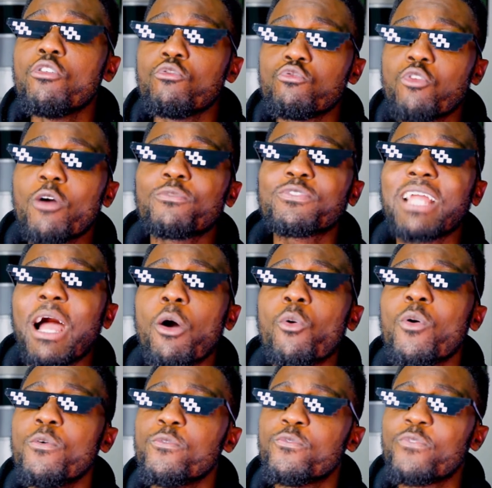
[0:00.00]
Rough Town
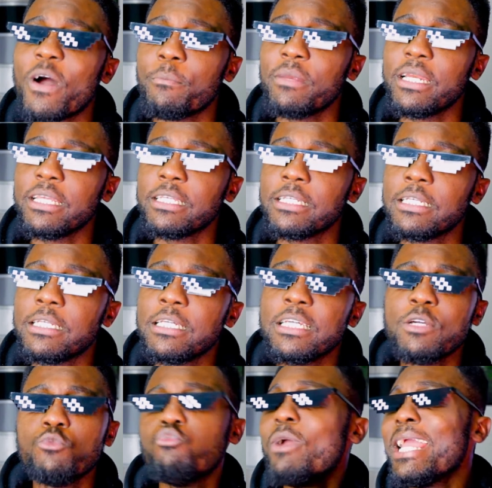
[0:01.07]
family.
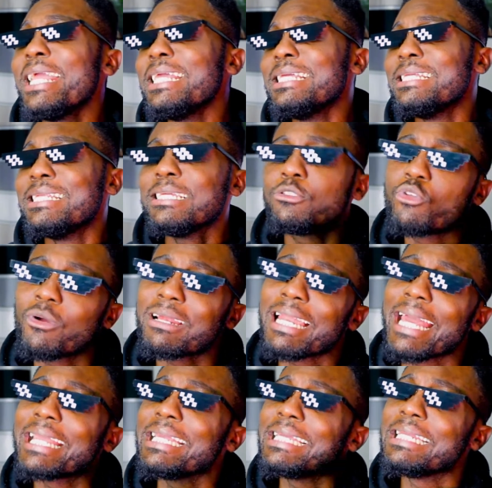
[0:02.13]
Where it they talk
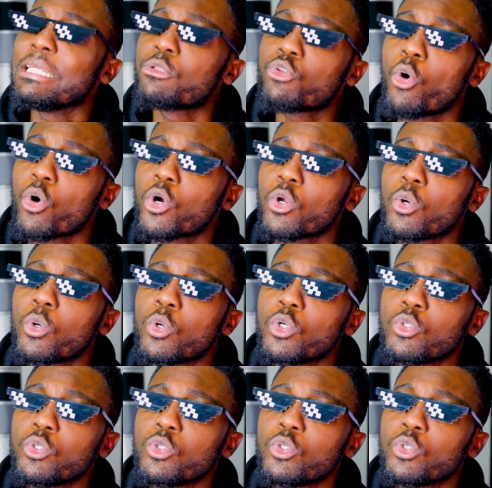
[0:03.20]
like it they talk, man.